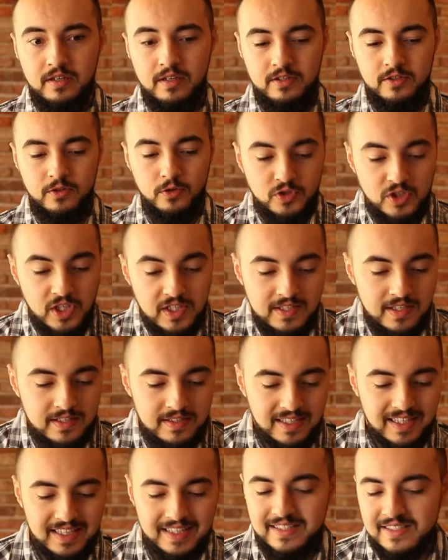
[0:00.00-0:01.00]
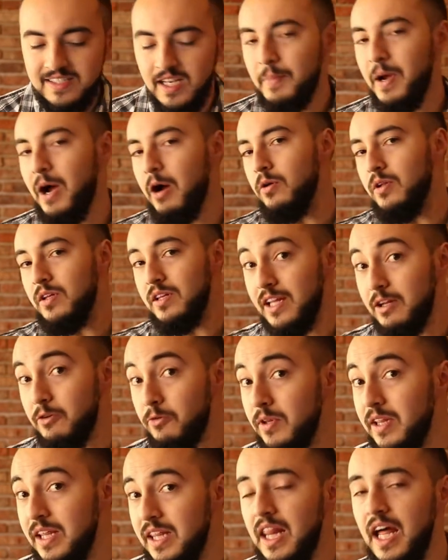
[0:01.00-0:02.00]
So Jesus is somehow
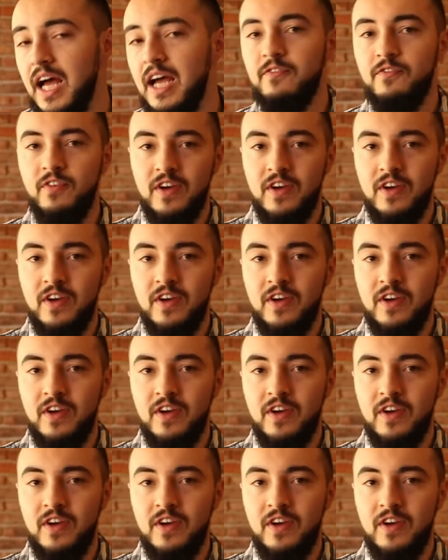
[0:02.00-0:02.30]
literally life,